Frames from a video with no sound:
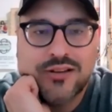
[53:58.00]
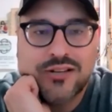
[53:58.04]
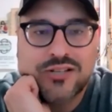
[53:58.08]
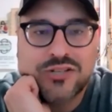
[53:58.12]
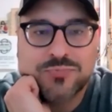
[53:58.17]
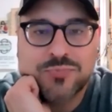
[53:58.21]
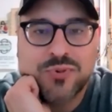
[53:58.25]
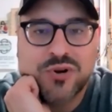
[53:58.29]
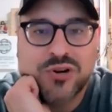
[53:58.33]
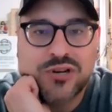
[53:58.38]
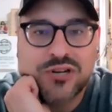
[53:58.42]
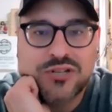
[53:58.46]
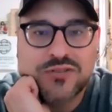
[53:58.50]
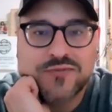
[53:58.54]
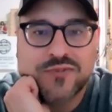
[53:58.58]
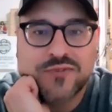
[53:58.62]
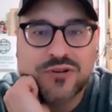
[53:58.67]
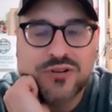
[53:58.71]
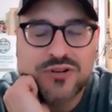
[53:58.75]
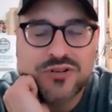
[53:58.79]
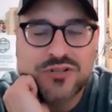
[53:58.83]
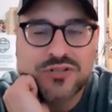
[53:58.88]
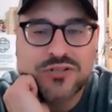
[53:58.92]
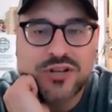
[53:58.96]
experience
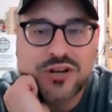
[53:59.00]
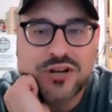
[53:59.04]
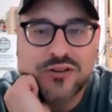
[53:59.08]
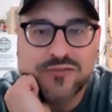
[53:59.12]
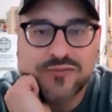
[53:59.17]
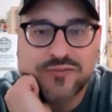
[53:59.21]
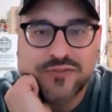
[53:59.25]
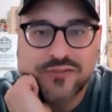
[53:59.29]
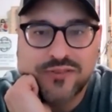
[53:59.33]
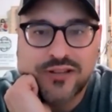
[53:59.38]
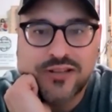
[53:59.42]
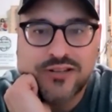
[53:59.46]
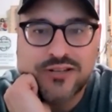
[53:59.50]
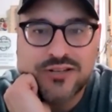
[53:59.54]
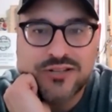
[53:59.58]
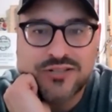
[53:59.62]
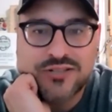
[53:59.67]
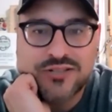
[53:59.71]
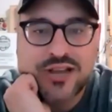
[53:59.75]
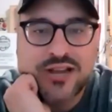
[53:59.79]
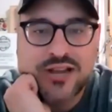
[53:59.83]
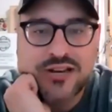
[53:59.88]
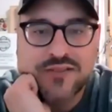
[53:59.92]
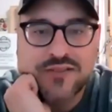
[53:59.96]
for yourself and
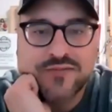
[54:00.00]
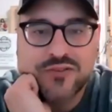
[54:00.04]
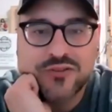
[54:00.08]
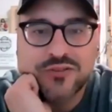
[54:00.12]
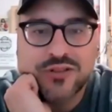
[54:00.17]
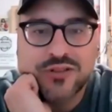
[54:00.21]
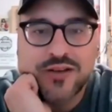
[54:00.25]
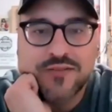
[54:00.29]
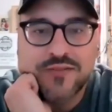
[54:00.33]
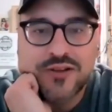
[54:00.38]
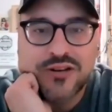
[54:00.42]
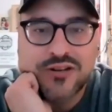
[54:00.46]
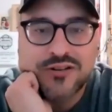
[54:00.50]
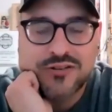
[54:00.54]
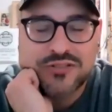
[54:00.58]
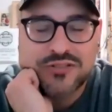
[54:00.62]
decide if you love it.